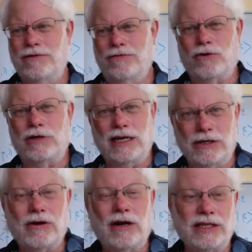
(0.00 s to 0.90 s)
Fourier
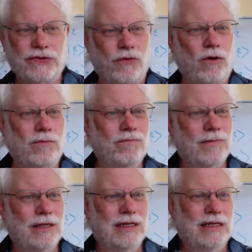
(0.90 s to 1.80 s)
transform.
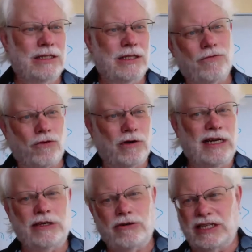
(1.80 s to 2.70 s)
So the
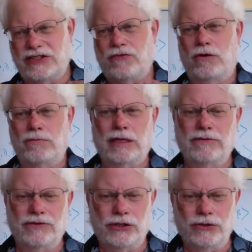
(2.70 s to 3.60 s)
Fourier transform
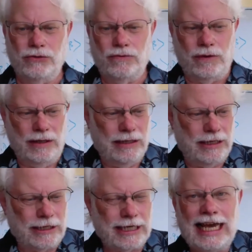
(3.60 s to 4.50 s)
gives you a